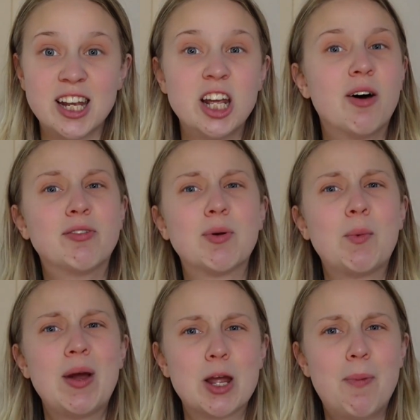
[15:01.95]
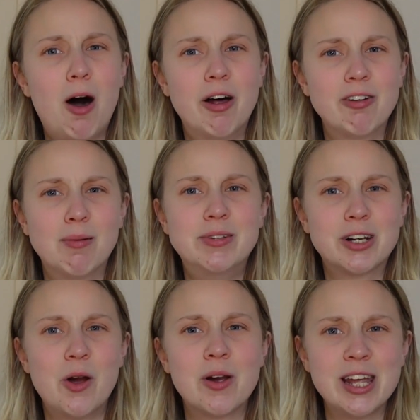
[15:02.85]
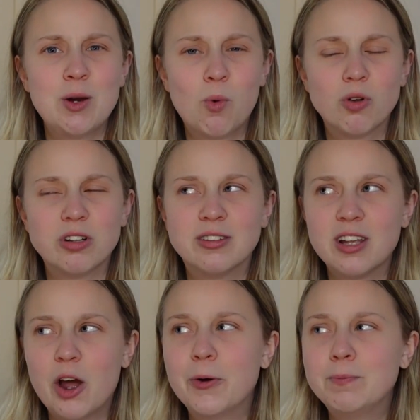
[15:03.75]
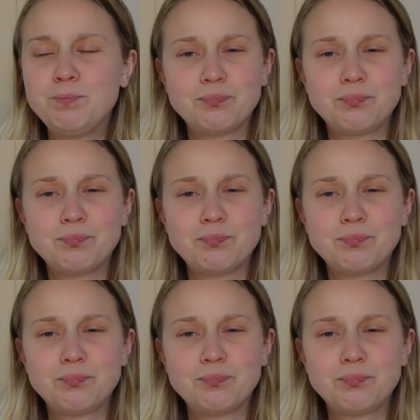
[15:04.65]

You don't have to wake your partner up to go and get you water. So,